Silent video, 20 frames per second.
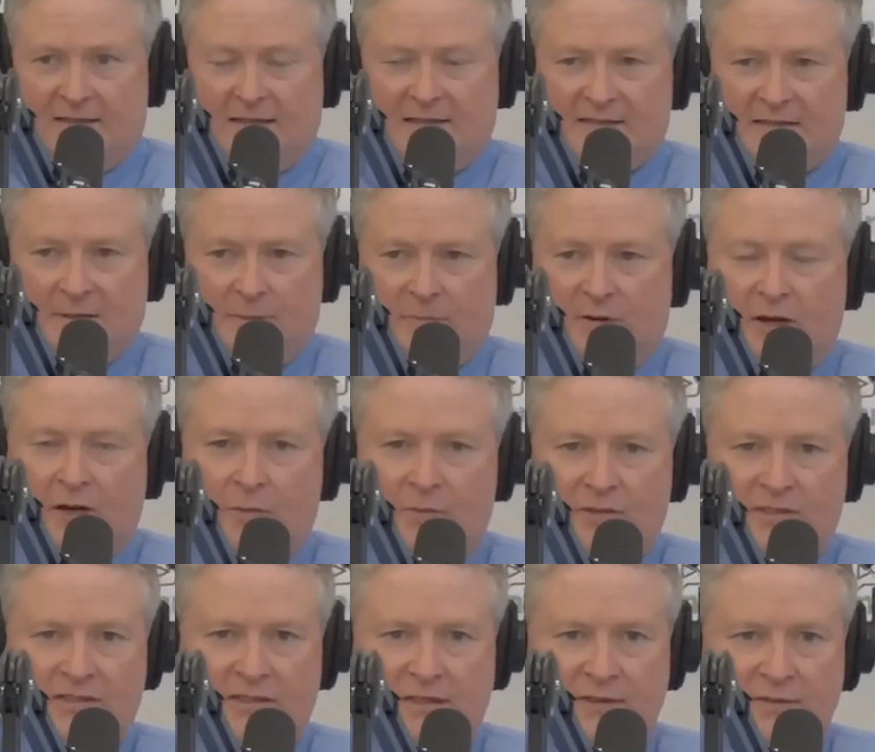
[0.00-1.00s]
the problem
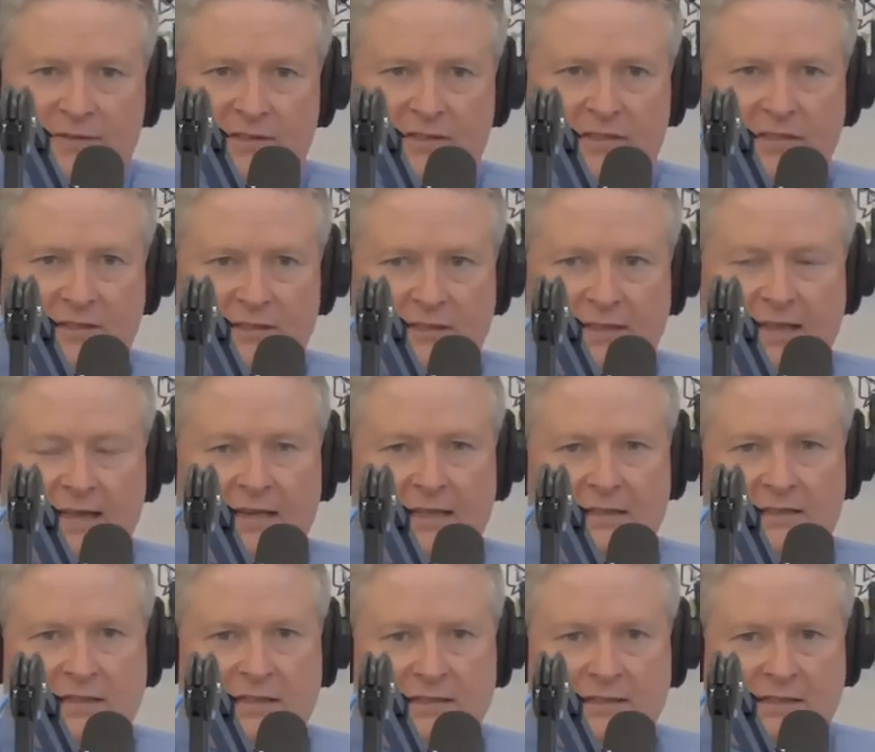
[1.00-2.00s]
with SEVIS, is that it
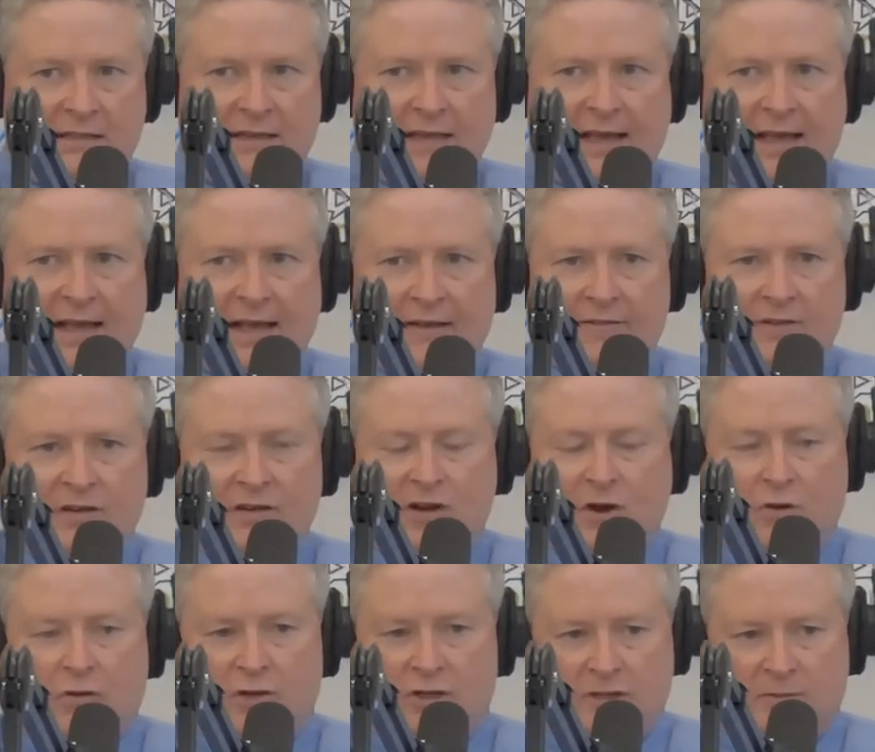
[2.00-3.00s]
doesn't have a
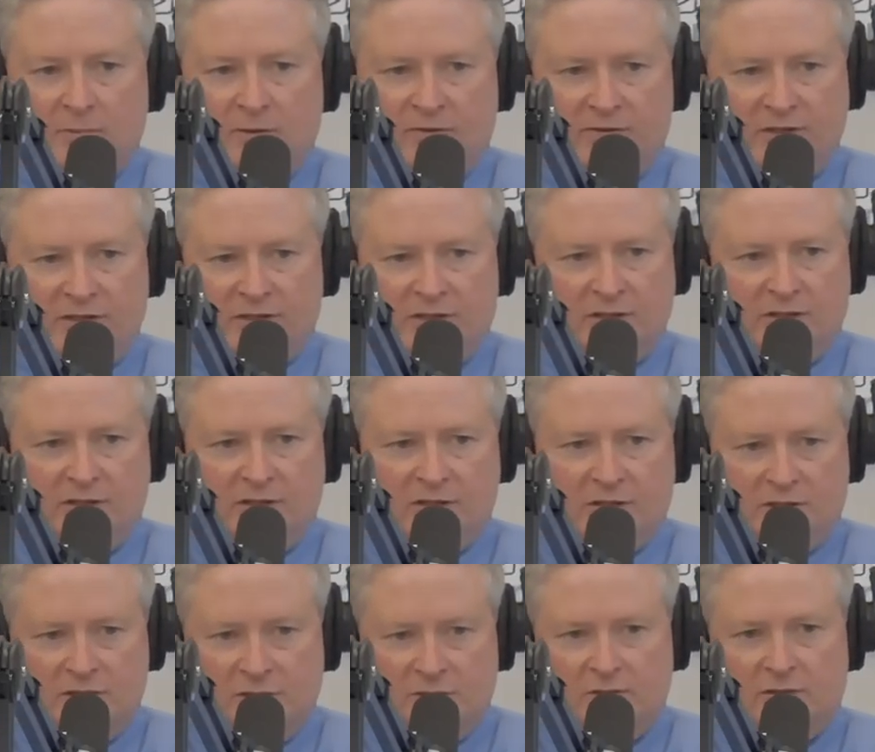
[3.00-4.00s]
notice provision to the
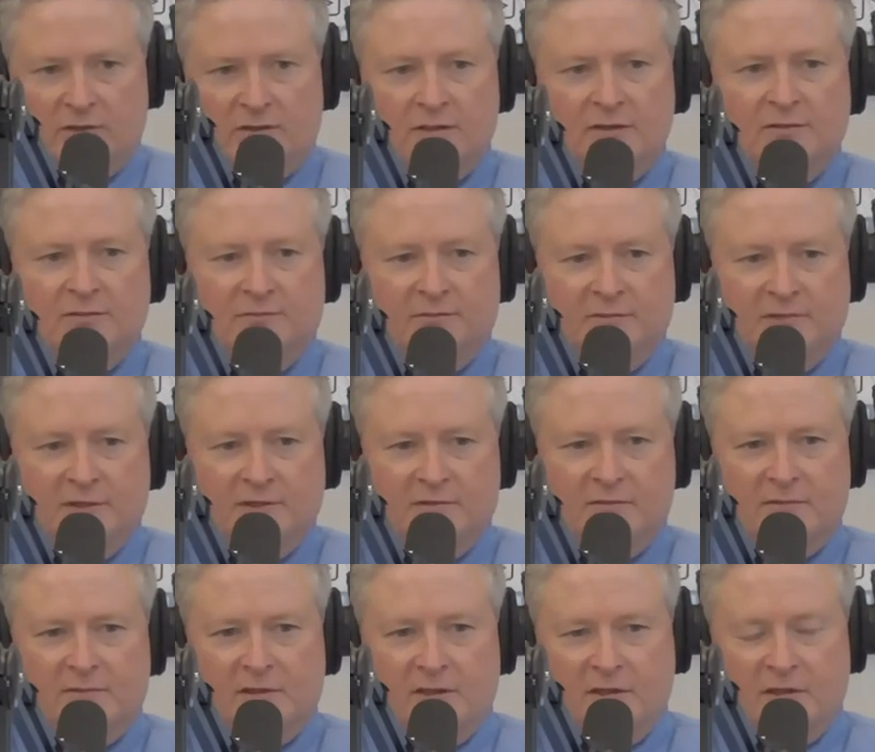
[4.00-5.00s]
student.
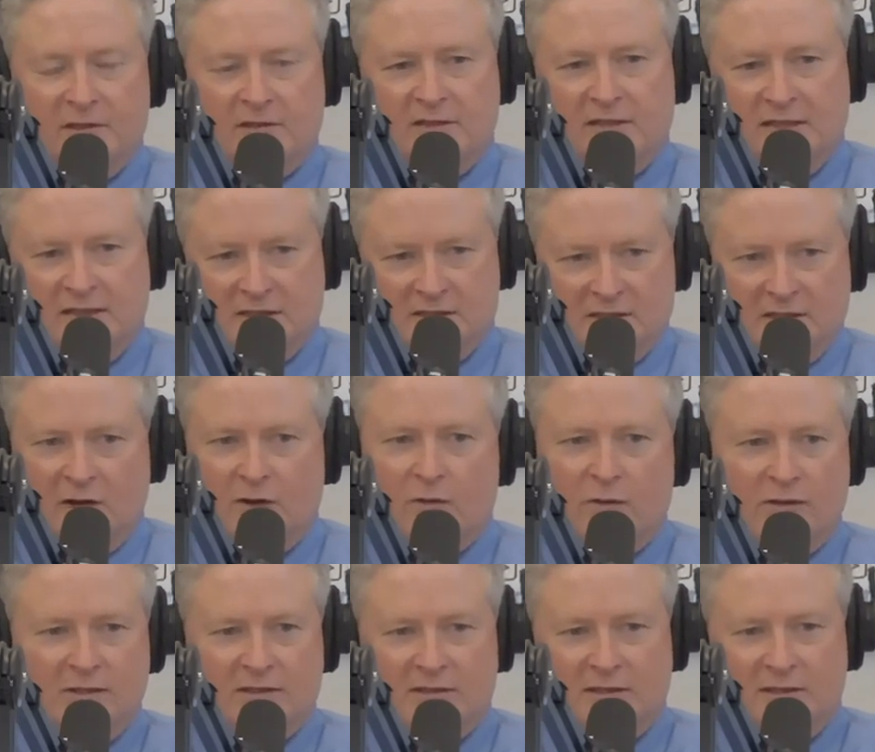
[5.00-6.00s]
The
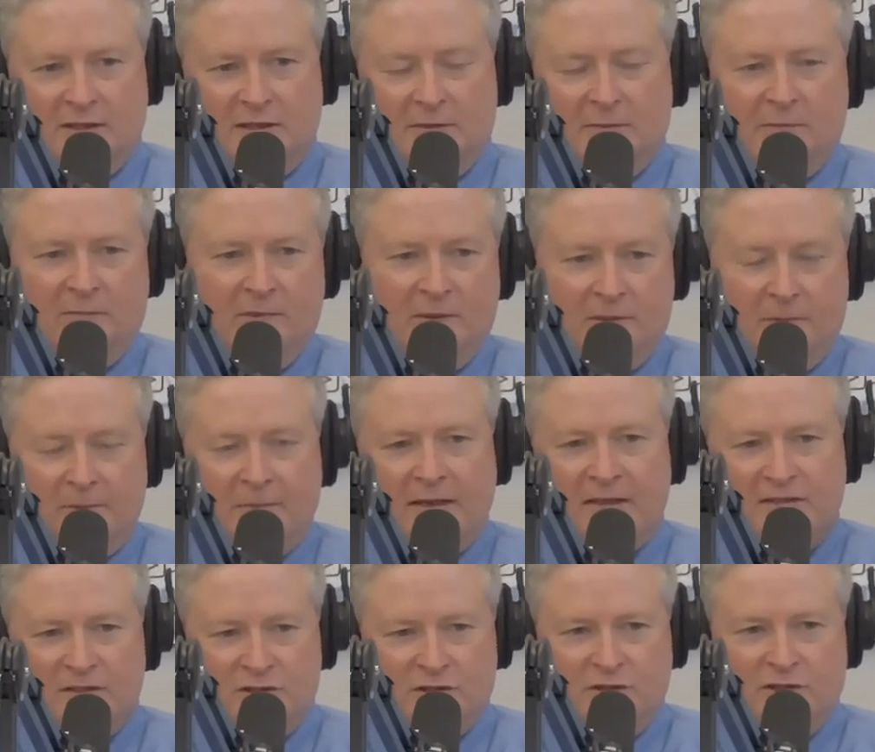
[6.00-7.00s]
DSO is the
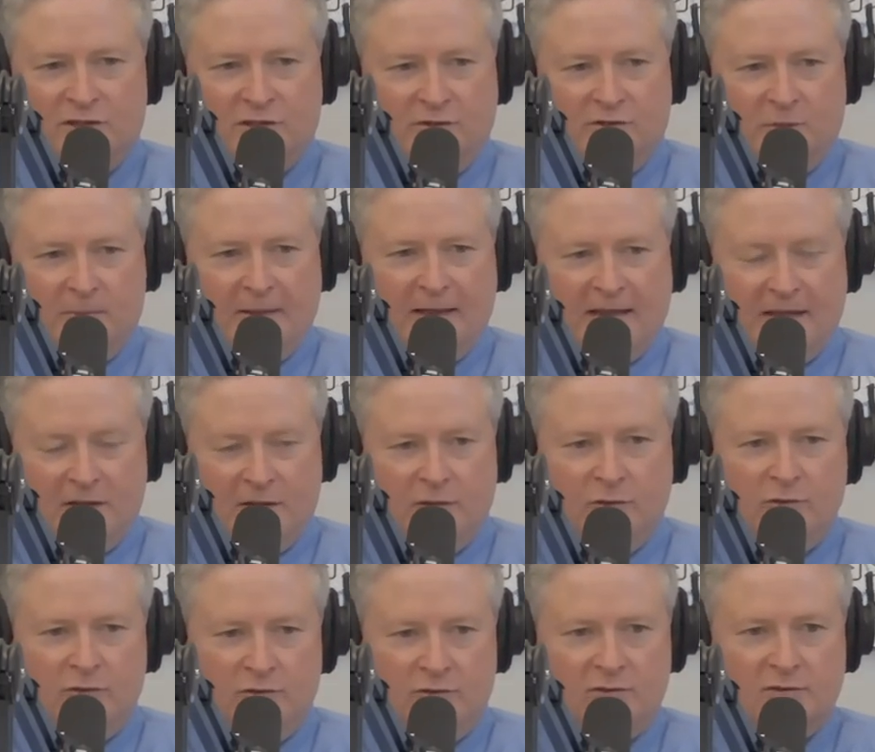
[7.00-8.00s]
messenger of the bad
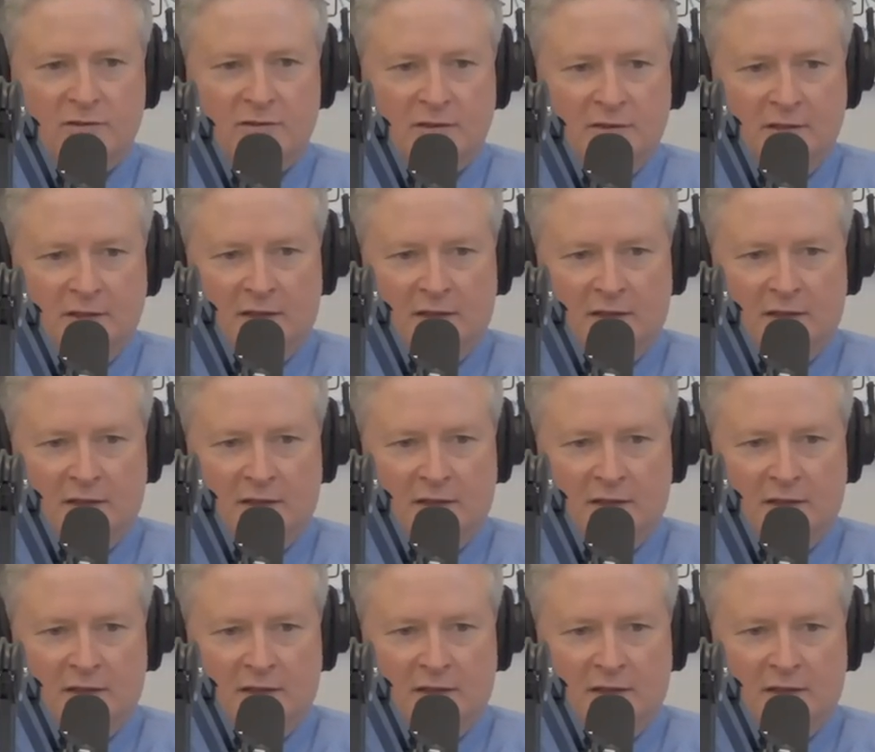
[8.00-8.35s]
news.